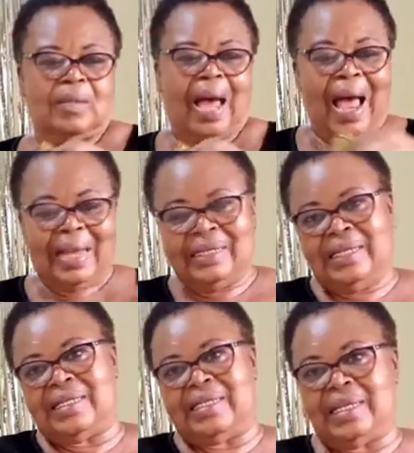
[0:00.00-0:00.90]
And this
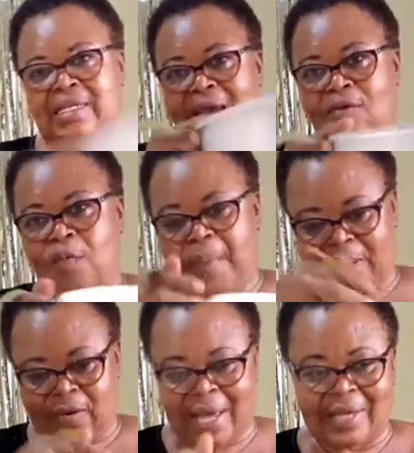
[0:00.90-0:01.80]
is a shallow pan,
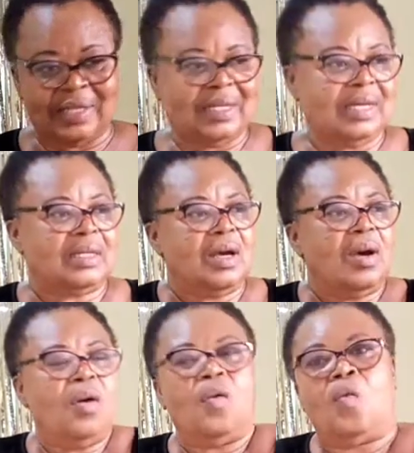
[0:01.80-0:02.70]
you can see.
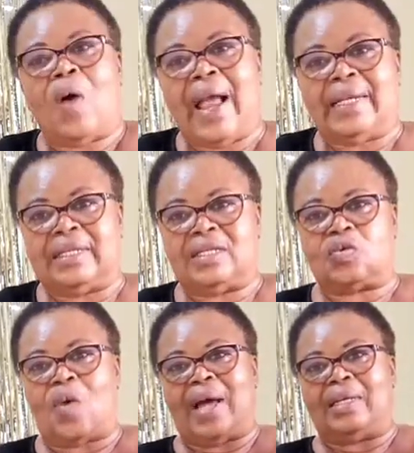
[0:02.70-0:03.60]
While this
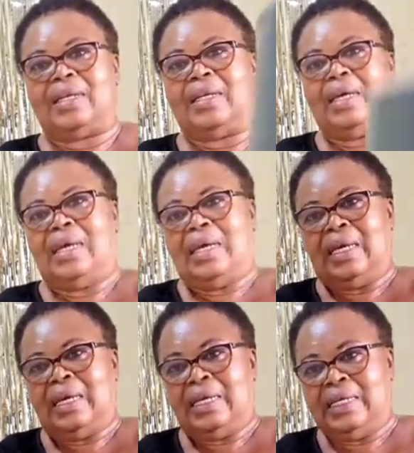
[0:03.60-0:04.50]
one
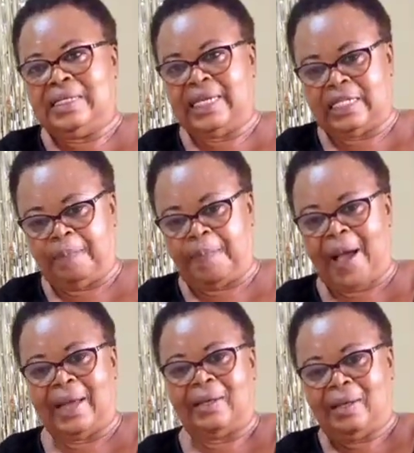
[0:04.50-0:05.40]
is a deep pan.